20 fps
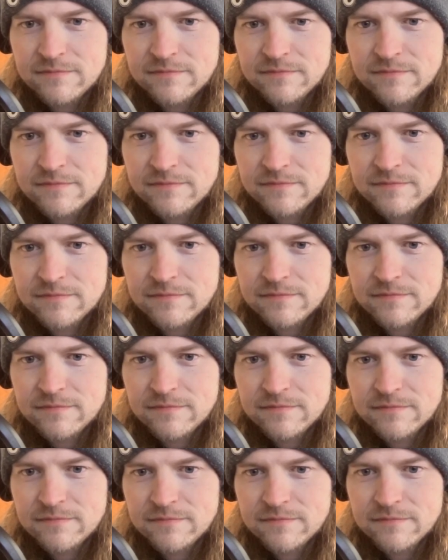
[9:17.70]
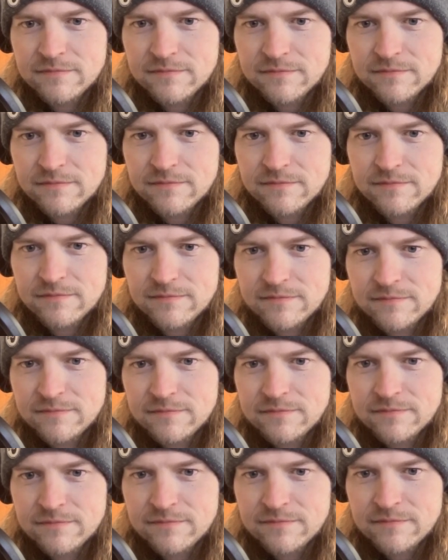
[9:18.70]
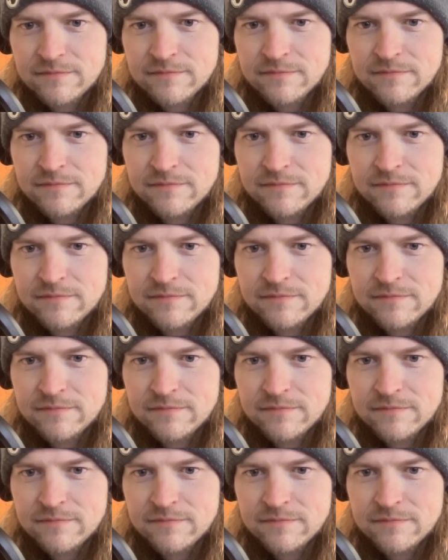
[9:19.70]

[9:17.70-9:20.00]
[no speech]